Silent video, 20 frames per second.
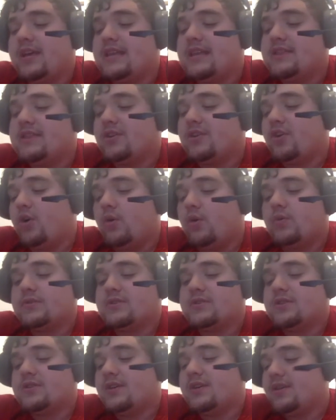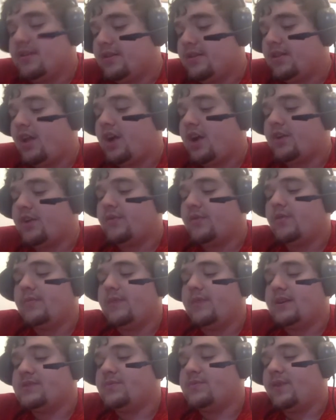in the Colts locker
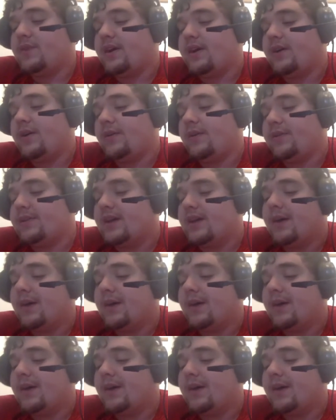room as well.